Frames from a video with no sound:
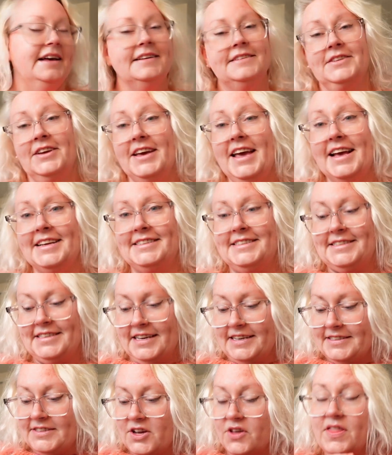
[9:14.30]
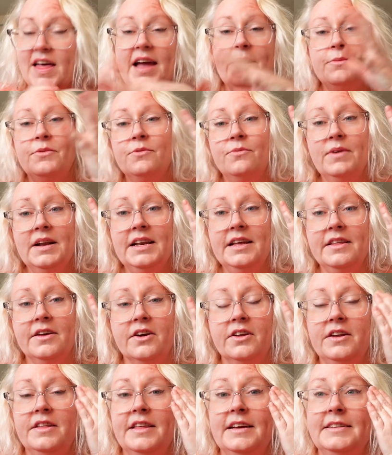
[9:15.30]
yes, so they were really the
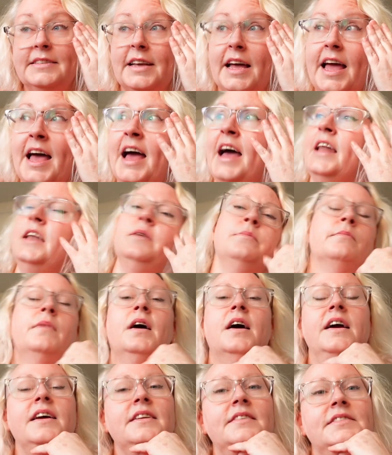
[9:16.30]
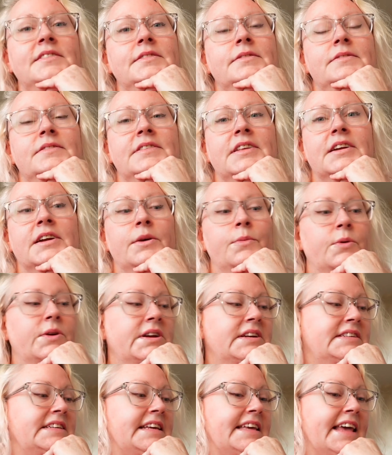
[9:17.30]
only things I had in mind that I
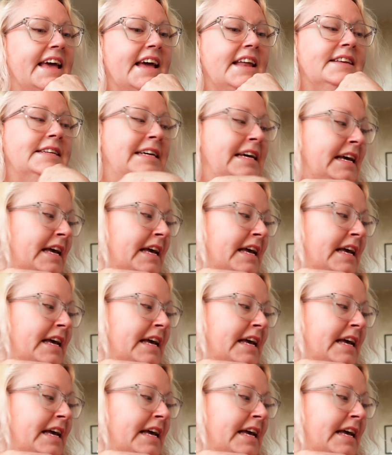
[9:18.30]
wanted to get.